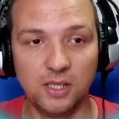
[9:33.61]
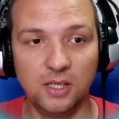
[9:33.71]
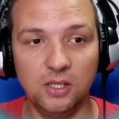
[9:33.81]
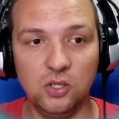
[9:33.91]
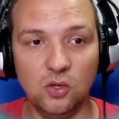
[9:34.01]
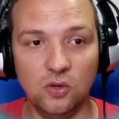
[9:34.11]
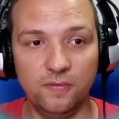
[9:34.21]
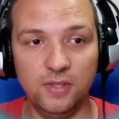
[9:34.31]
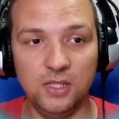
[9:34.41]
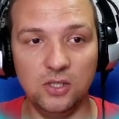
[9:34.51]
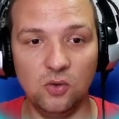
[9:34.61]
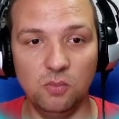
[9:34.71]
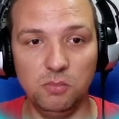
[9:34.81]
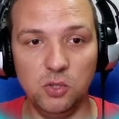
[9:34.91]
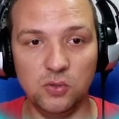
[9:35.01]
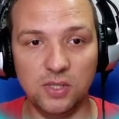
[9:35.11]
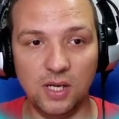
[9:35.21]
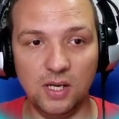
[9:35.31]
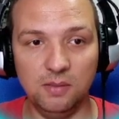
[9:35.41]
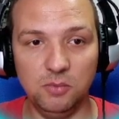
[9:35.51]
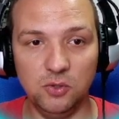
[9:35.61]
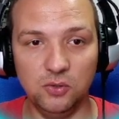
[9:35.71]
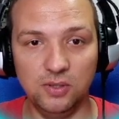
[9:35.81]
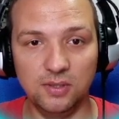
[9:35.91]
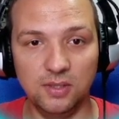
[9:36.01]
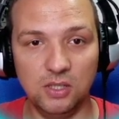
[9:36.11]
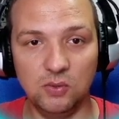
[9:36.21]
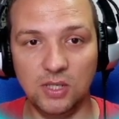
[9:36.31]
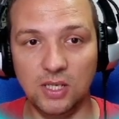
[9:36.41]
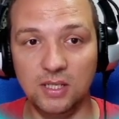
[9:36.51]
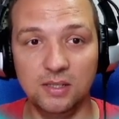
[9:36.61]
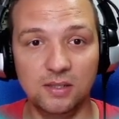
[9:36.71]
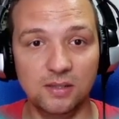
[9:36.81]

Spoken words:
your video, mute, unmute, you can